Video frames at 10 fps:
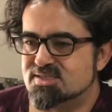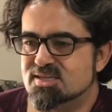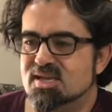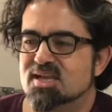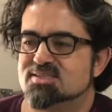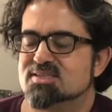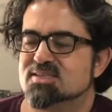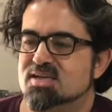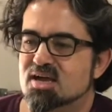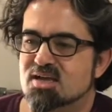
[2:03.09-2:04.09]
it, and see
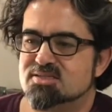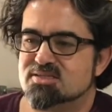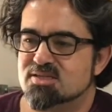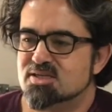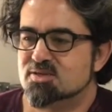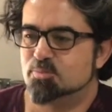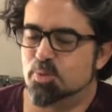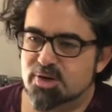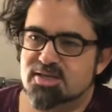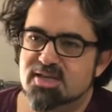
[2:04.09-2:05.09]
the cast
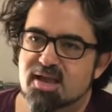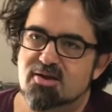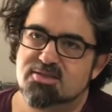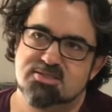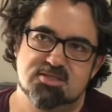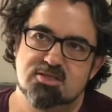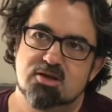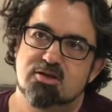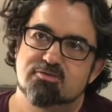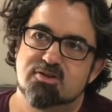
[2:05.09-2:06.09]
bring the characters to
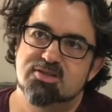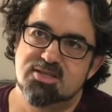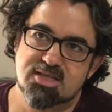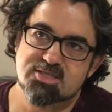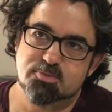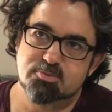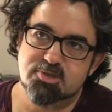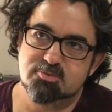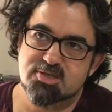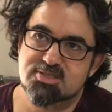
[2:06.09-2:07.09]
life. I think that's probably
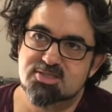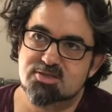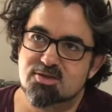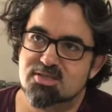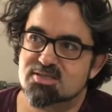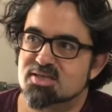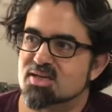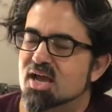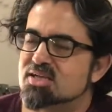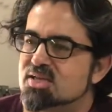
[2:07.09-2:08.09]
the most exciting thing.
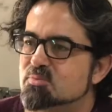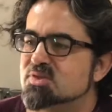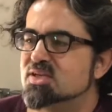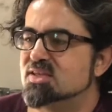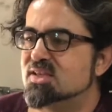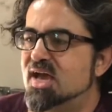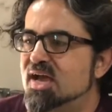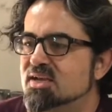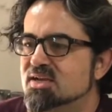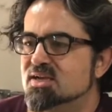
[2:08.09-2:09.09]
And then within
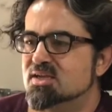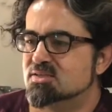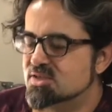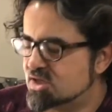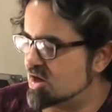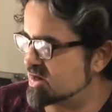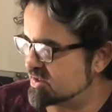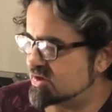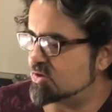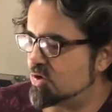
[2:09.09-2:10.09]
that, the
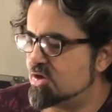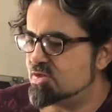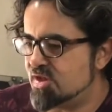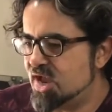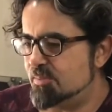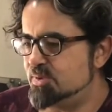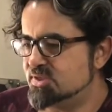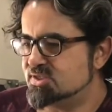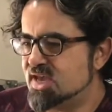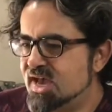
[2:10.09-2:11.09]
growth that
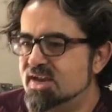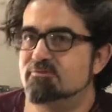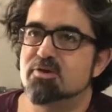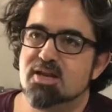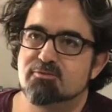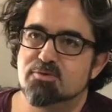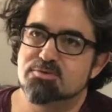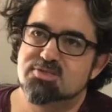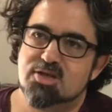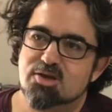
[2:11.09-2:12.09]
happens at every level.
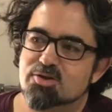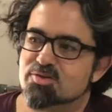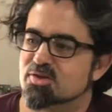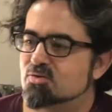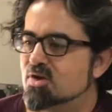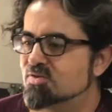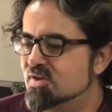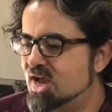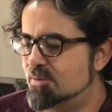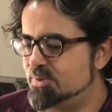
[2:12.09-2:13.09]
So the growth that
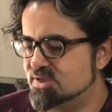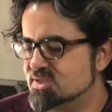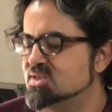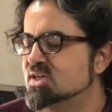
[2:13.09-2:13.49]
happens